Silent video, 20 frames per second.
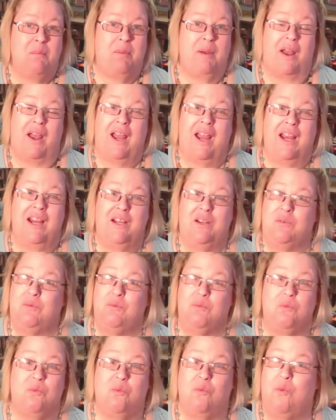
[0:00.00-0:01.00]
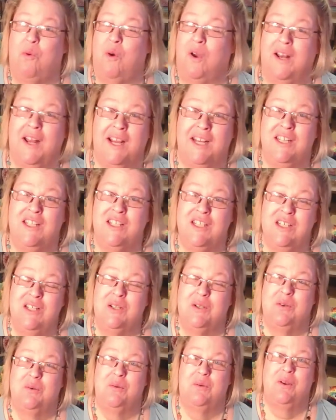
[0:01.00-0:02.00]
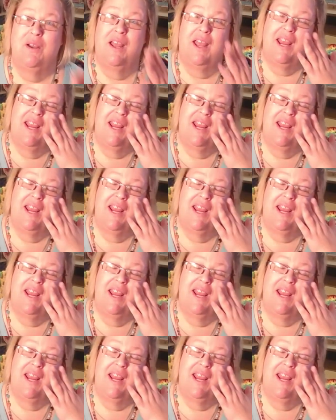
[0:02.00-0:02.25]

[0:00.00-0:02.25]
behind what I do,